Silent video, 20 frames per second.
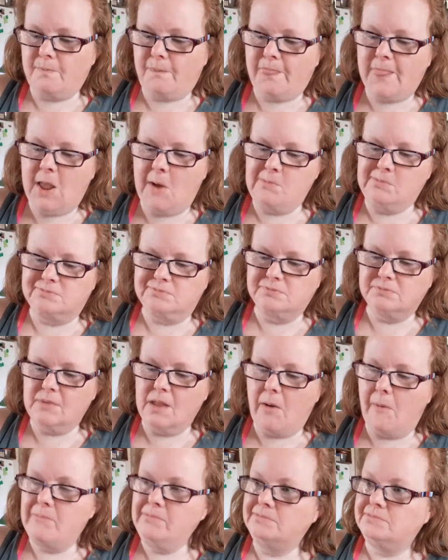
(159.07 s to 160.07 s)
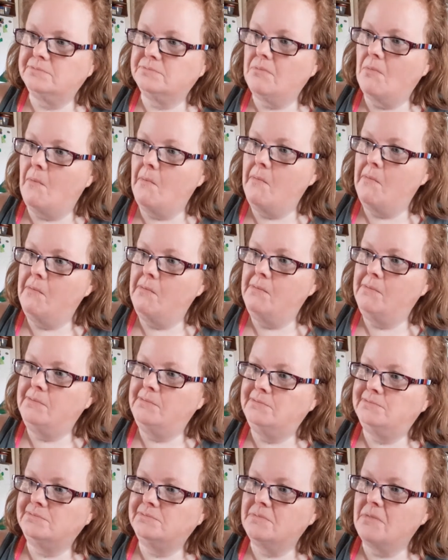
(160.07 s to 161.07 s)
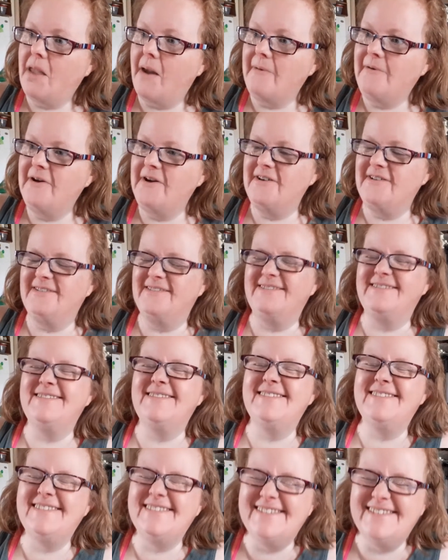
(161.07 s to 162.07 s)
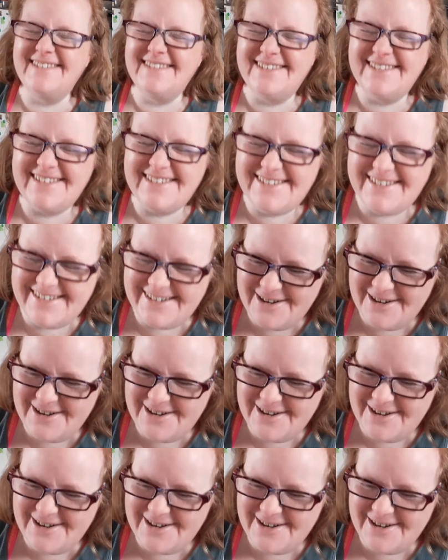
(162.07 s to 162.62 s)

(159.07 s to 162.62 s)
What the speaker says: That's why I say it only once. You better be